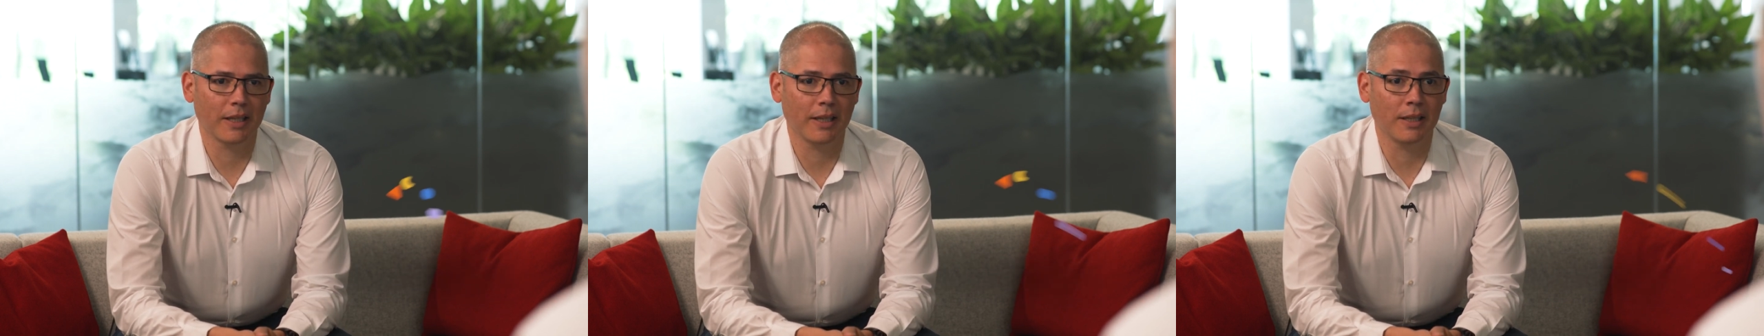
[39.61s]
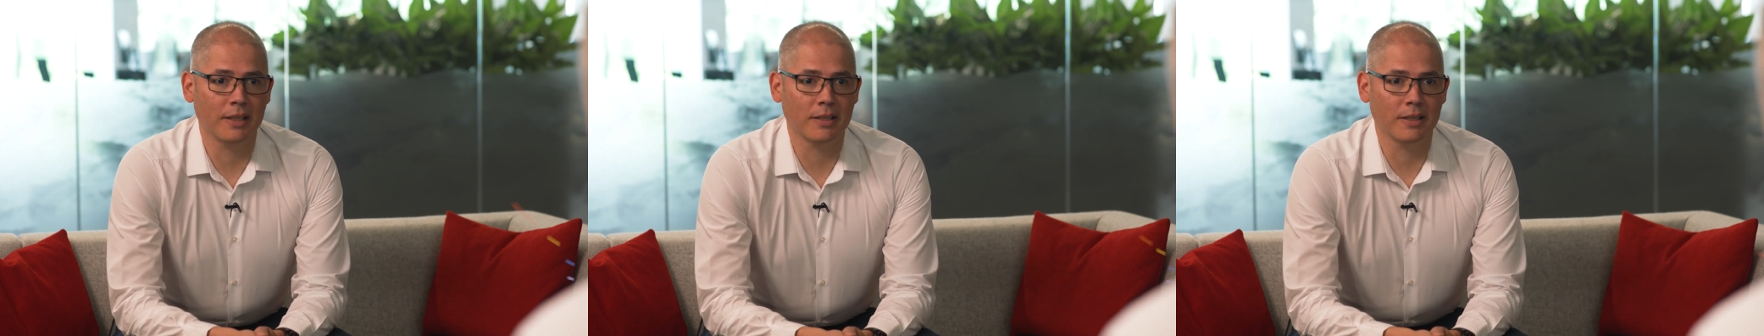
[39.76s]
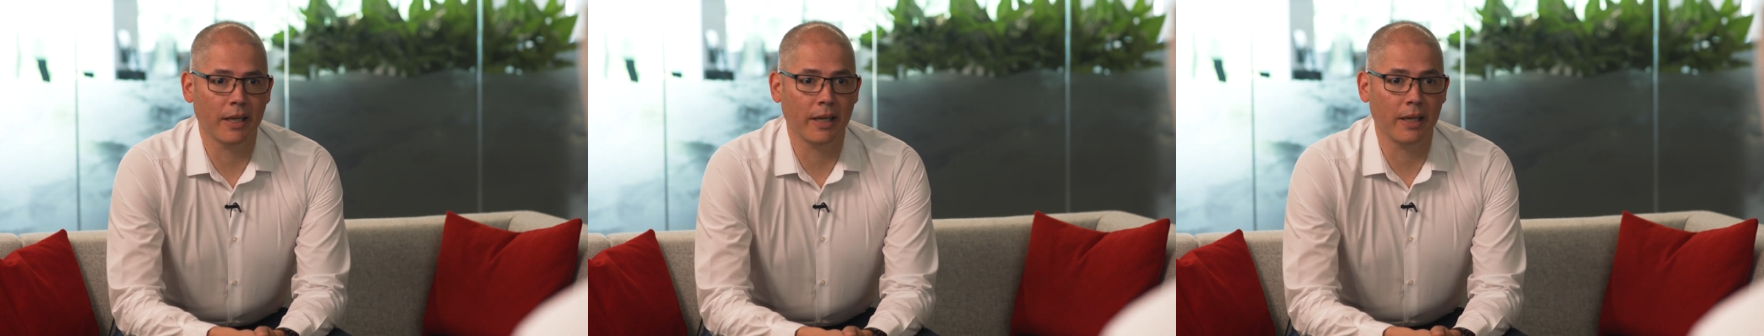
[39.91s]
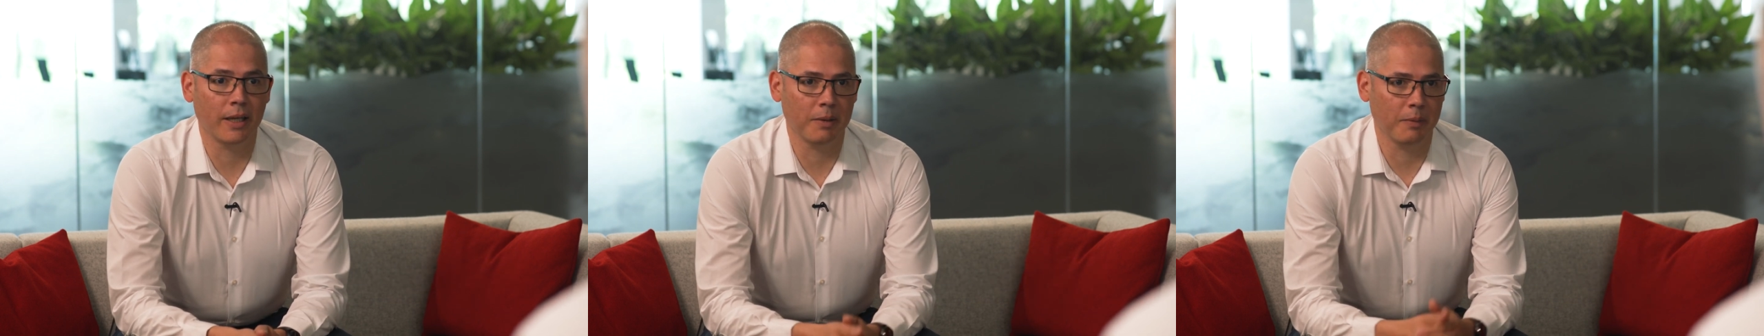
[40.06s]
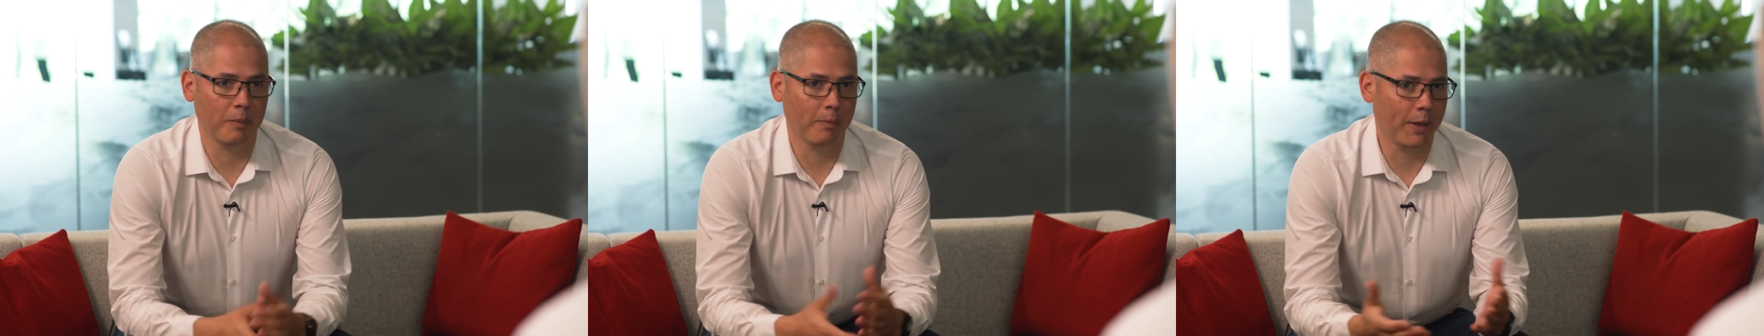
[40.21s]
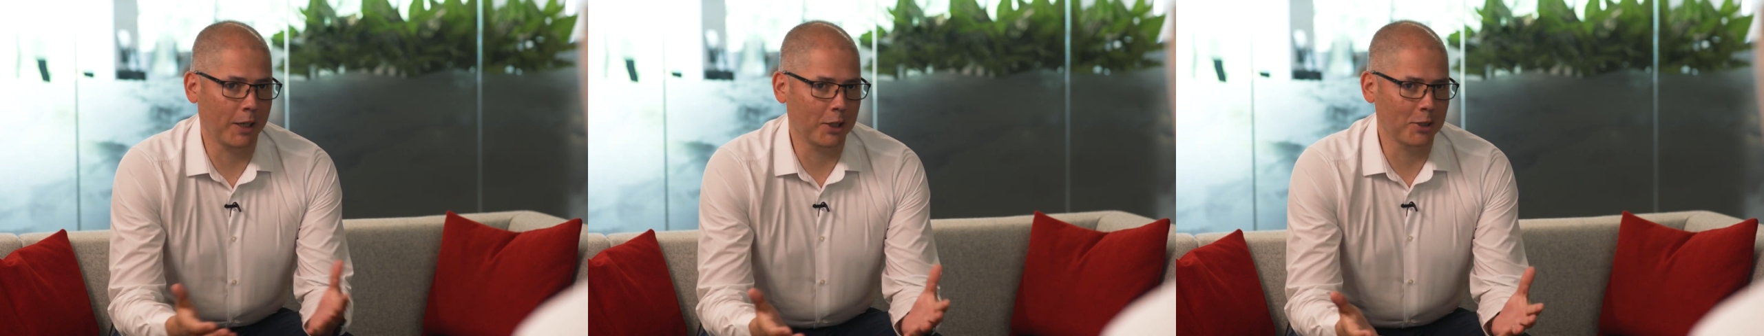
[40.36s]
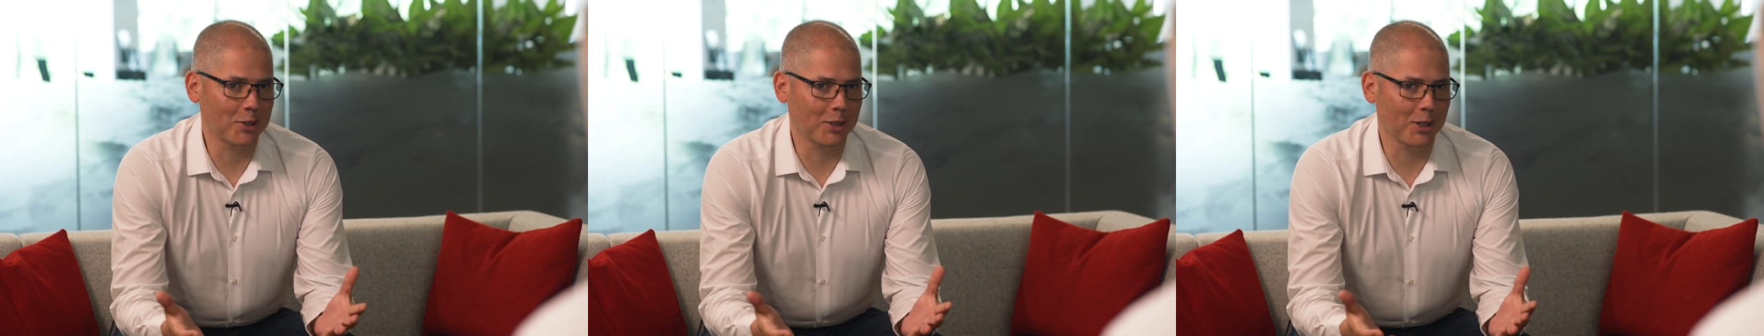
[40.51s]
is a
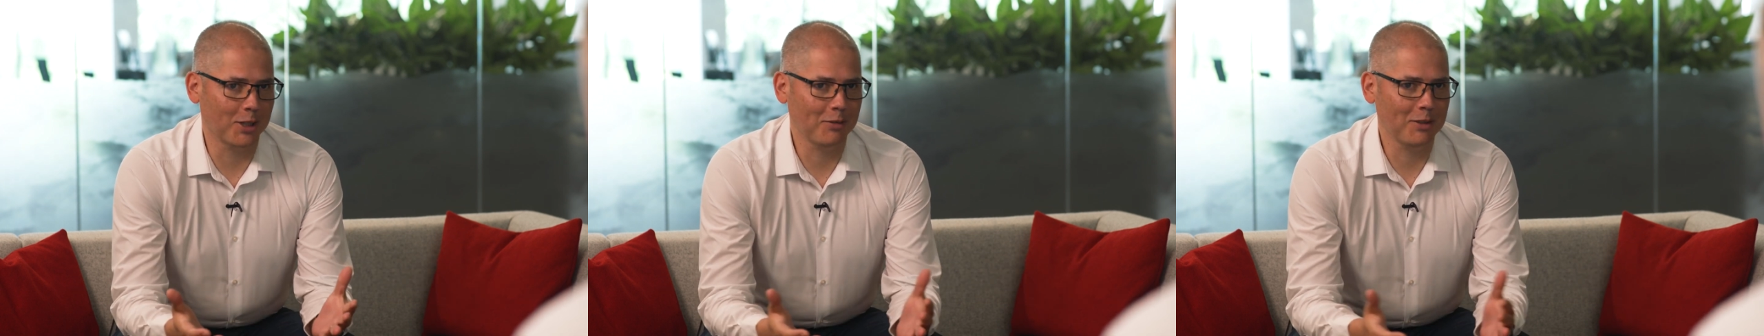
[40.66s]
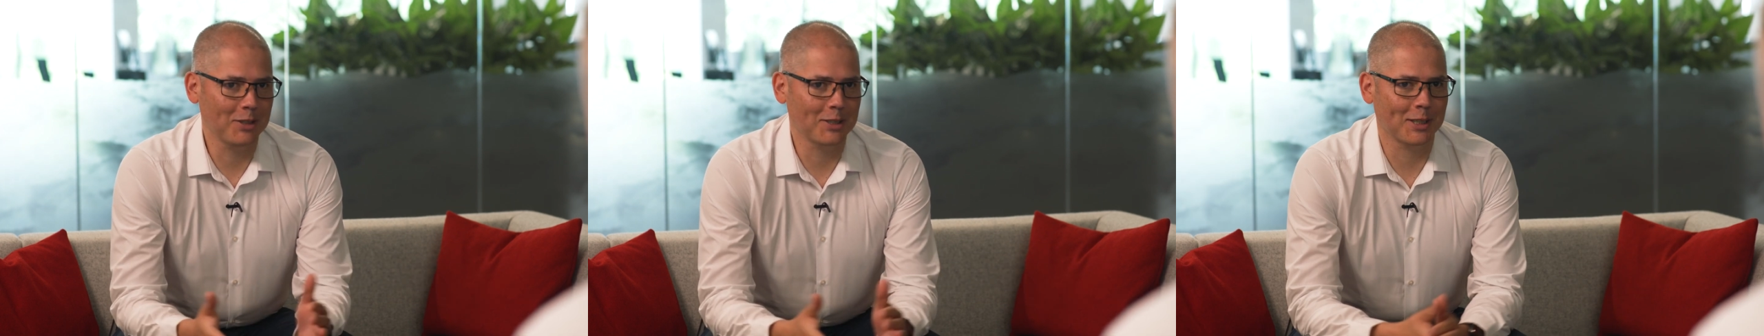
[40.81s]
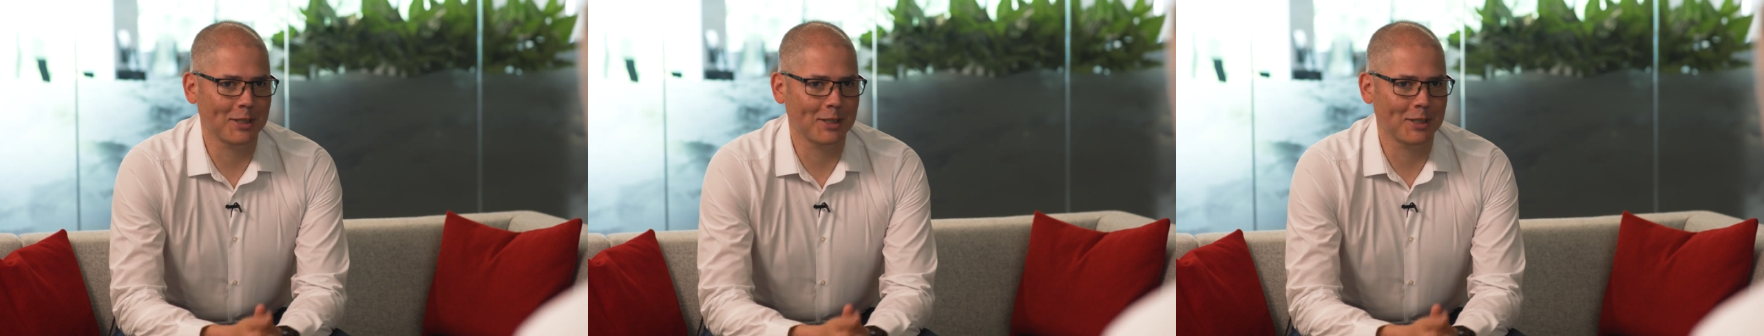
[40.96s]
managed service,